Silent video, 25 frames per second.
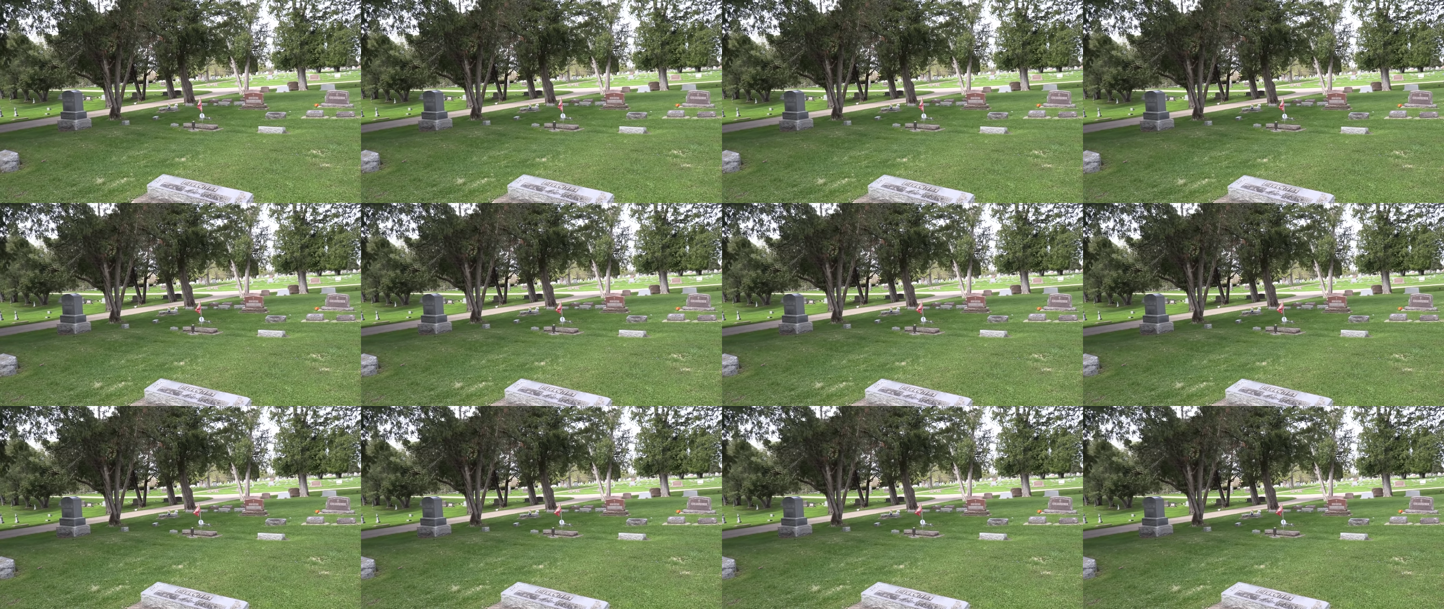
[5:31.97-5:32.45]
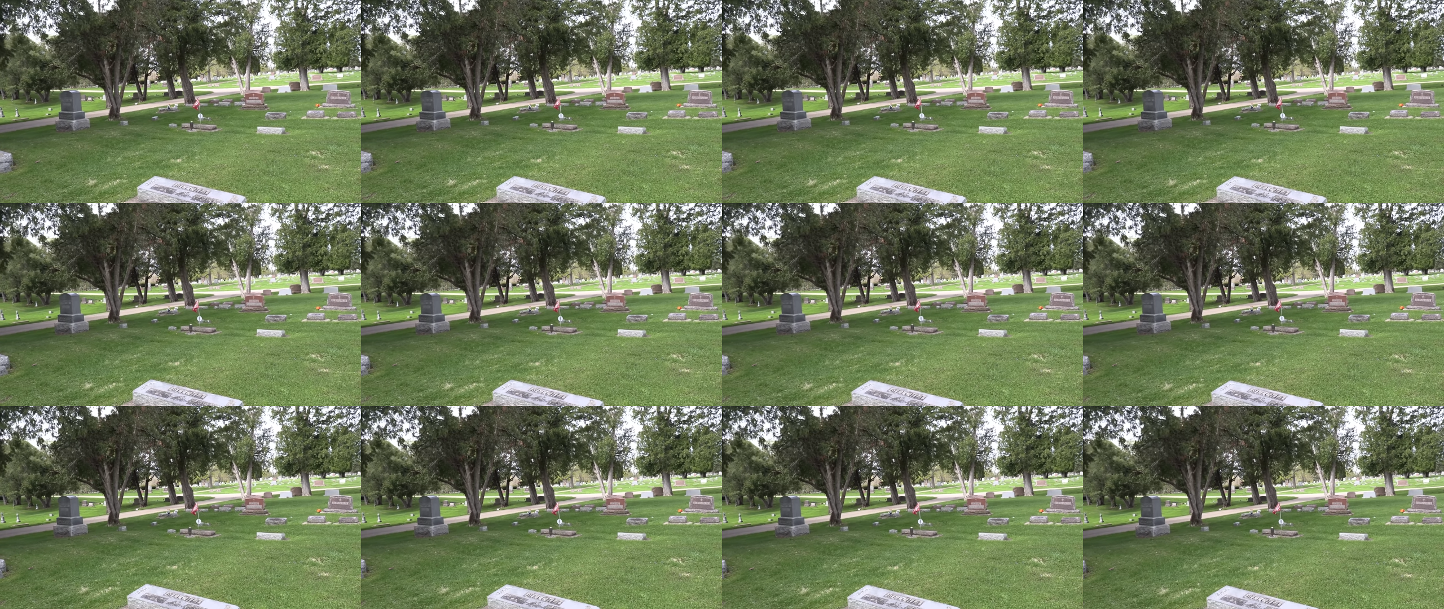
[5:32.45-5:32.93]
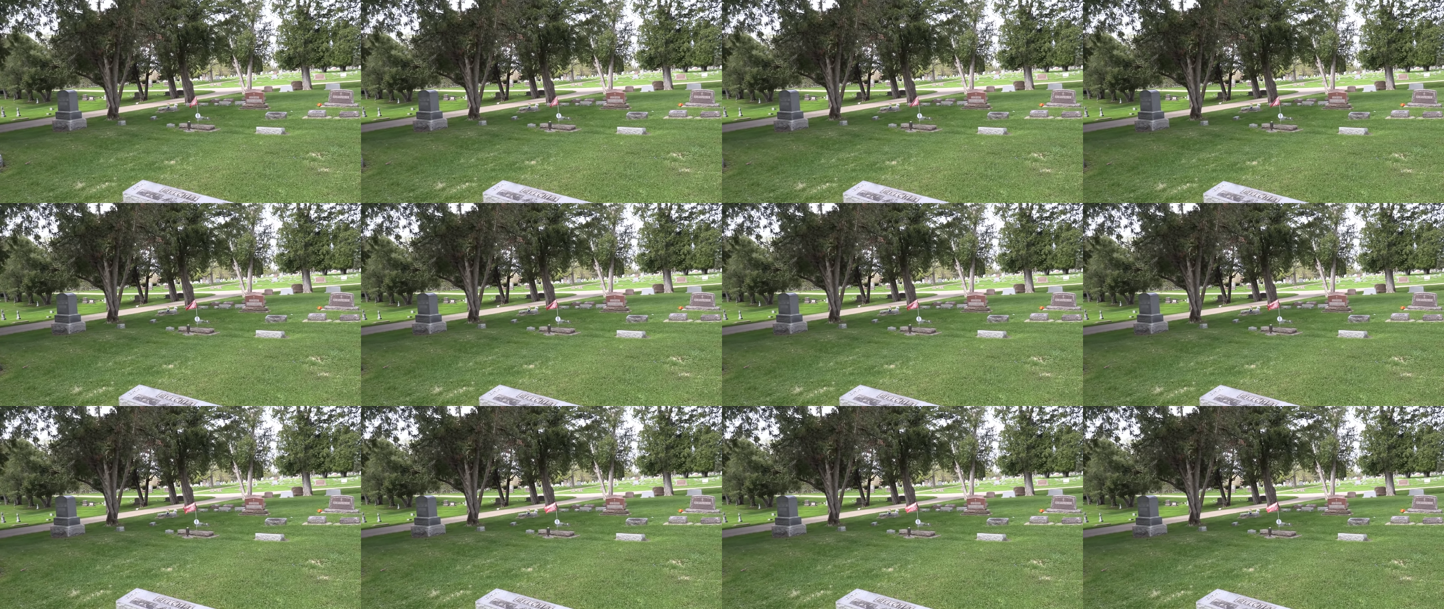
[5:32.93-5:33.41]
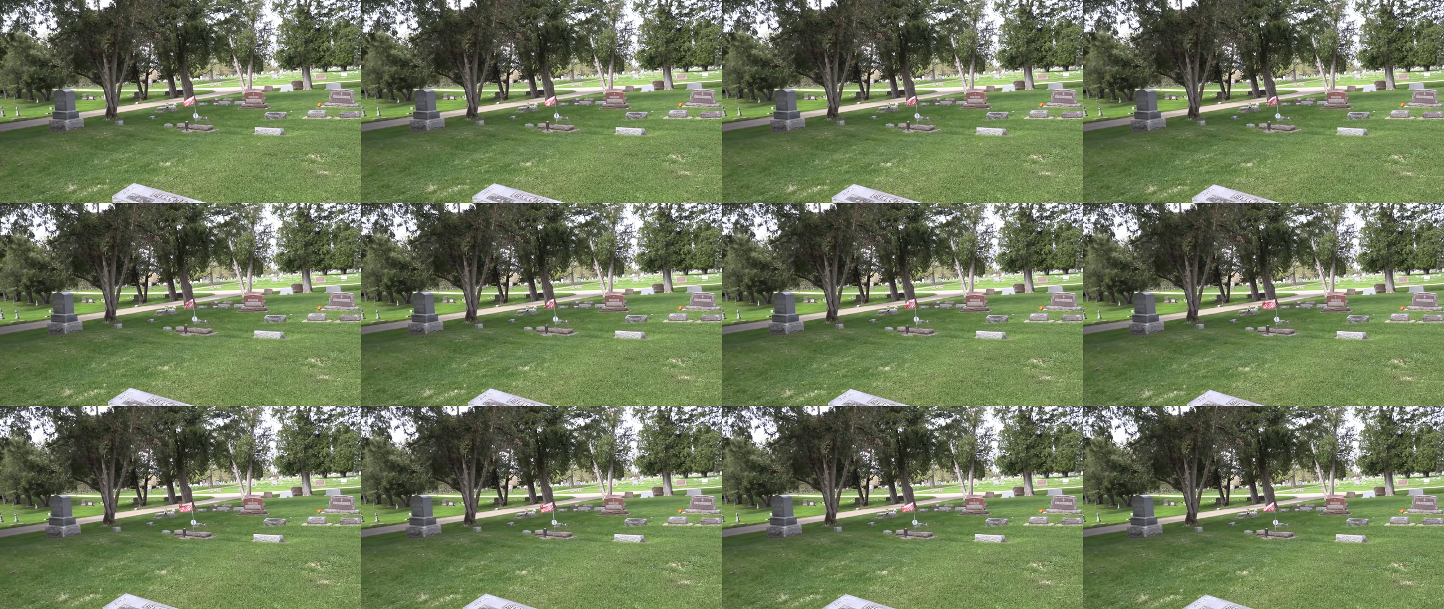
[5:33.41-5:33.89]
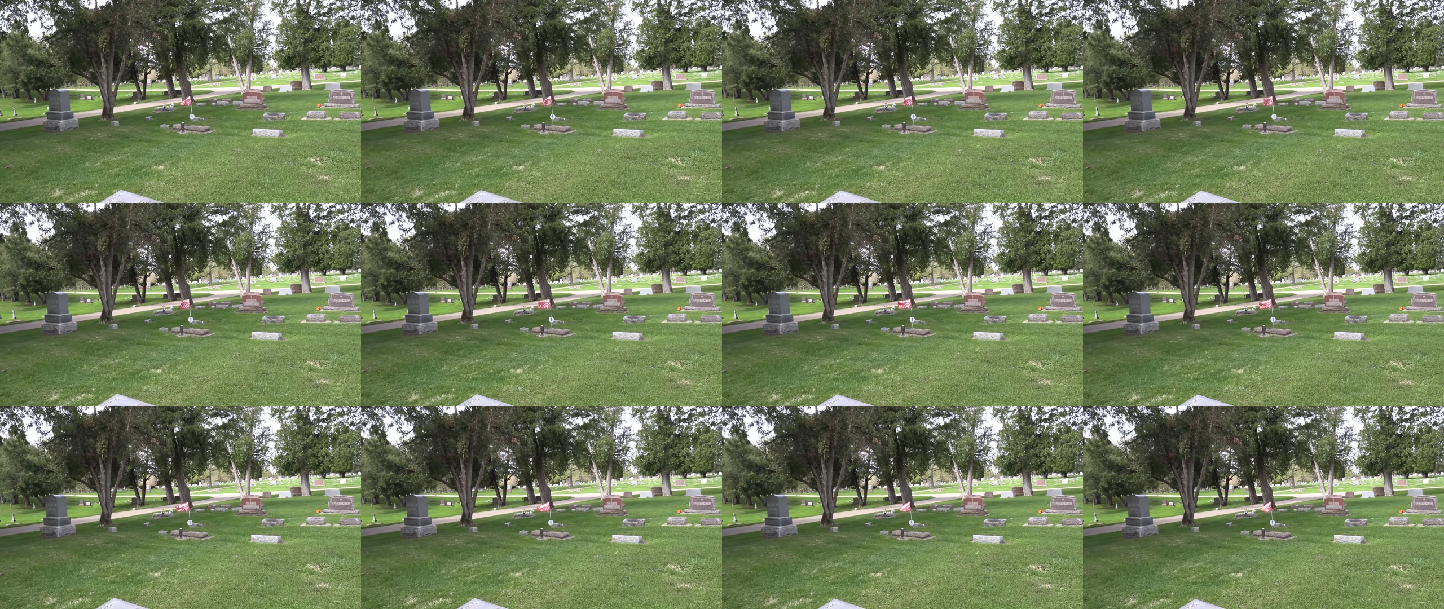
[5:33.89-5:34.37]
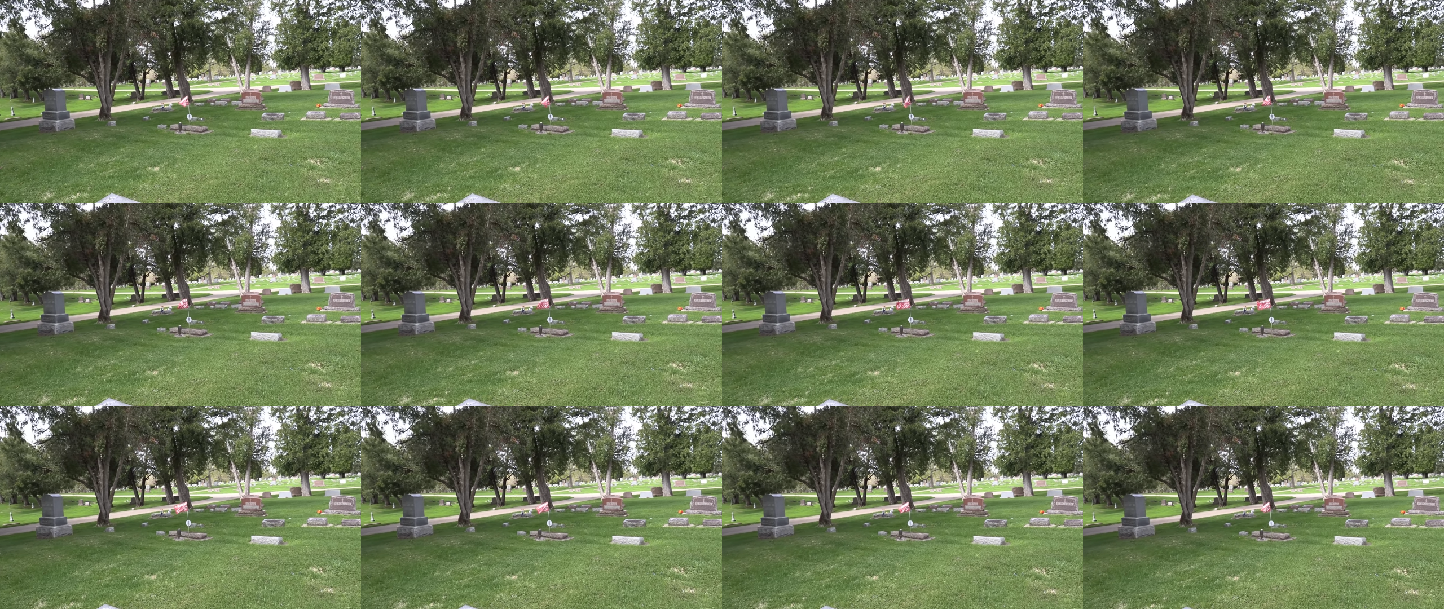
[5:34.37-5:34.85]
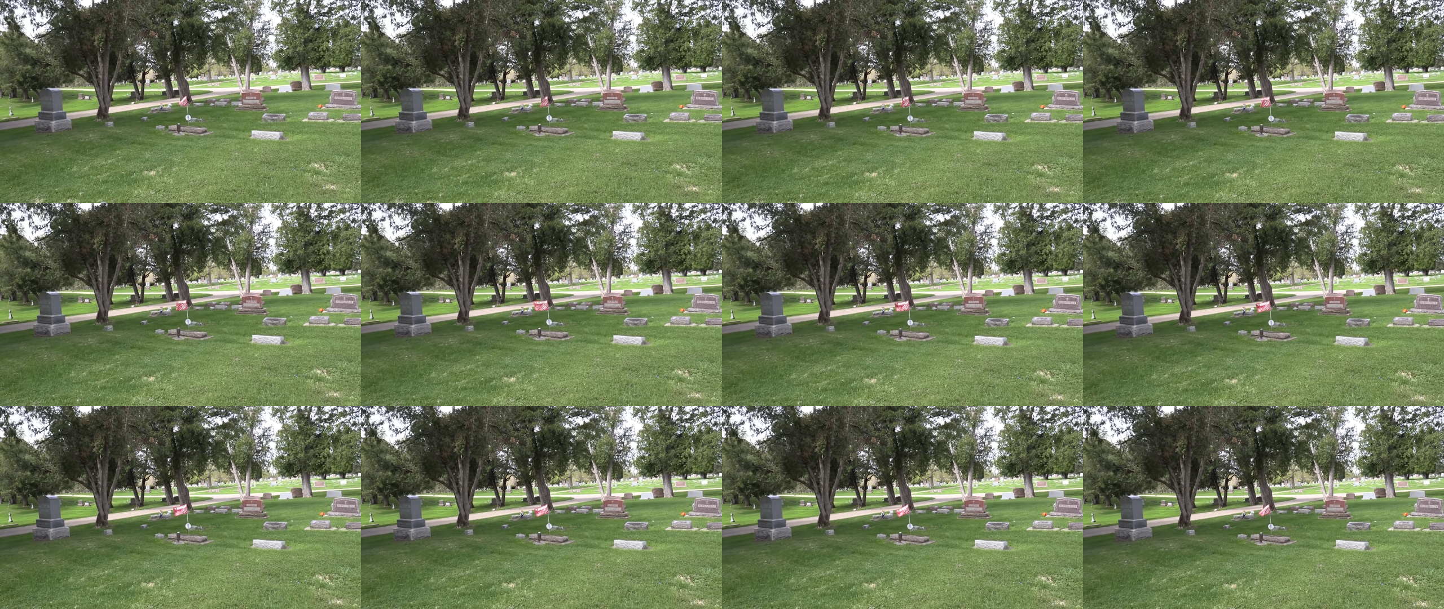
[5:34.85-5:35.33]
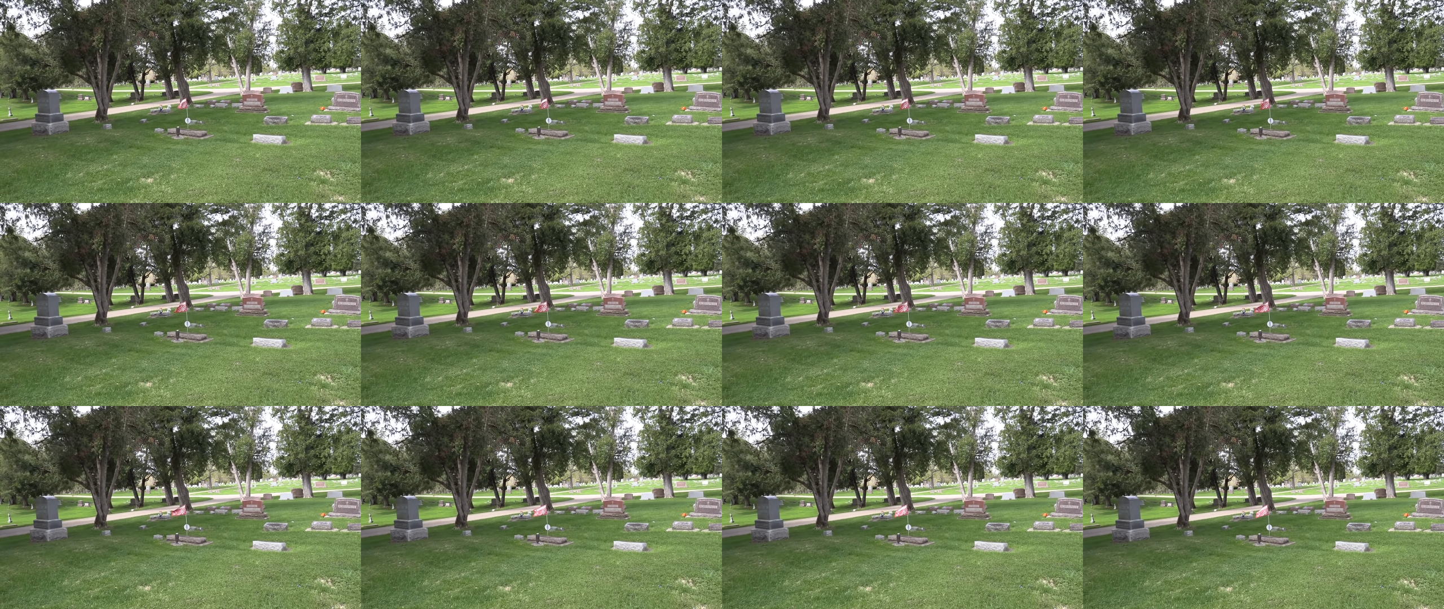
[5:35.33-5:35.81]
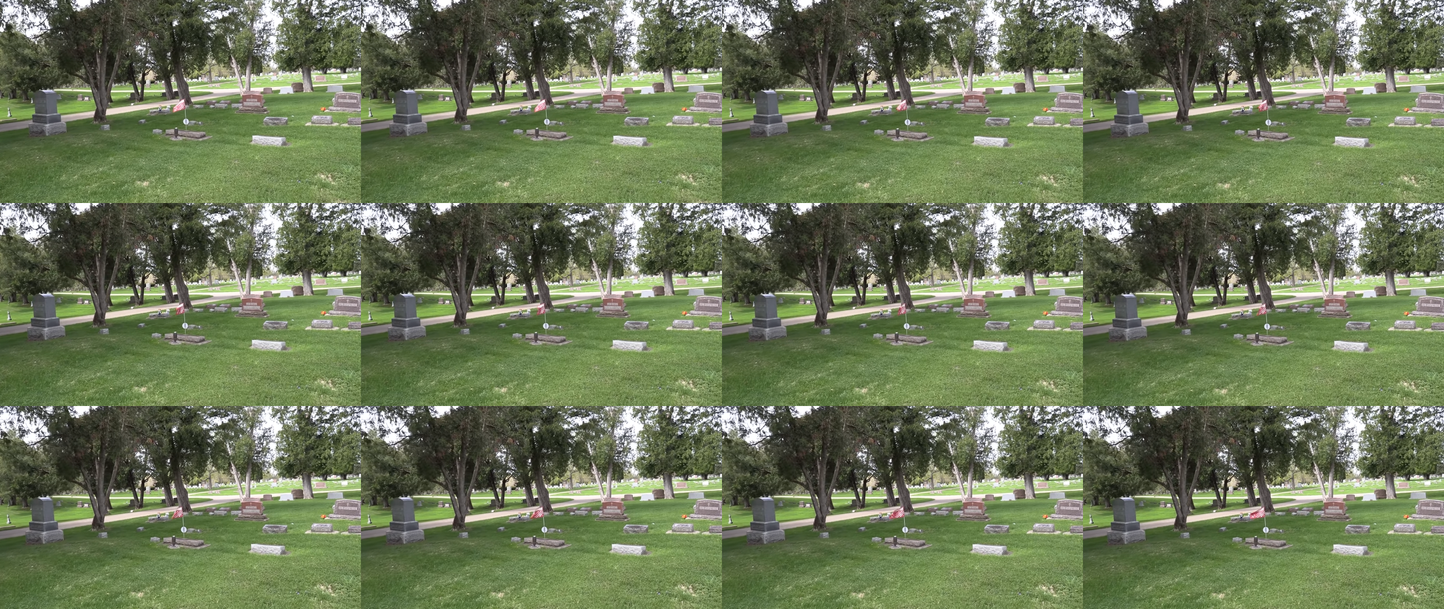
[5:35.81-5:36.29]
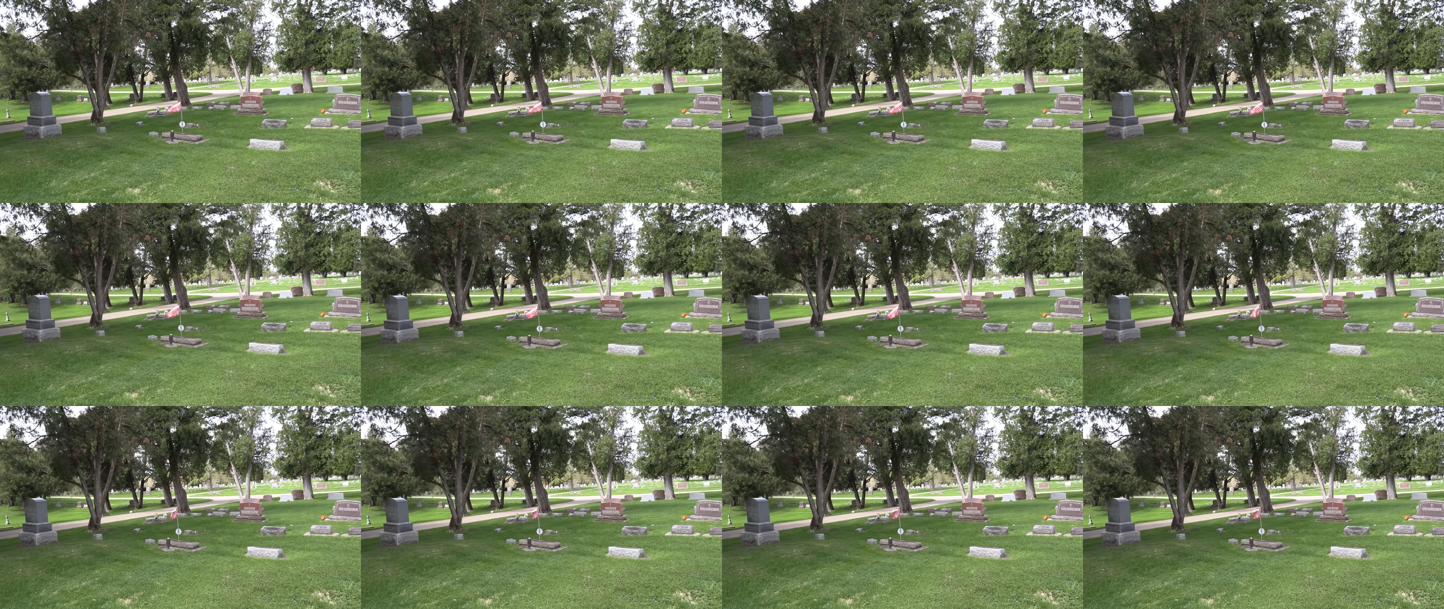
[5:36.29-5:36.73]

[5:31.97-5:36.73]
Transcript: Nobody's mouth can be seen.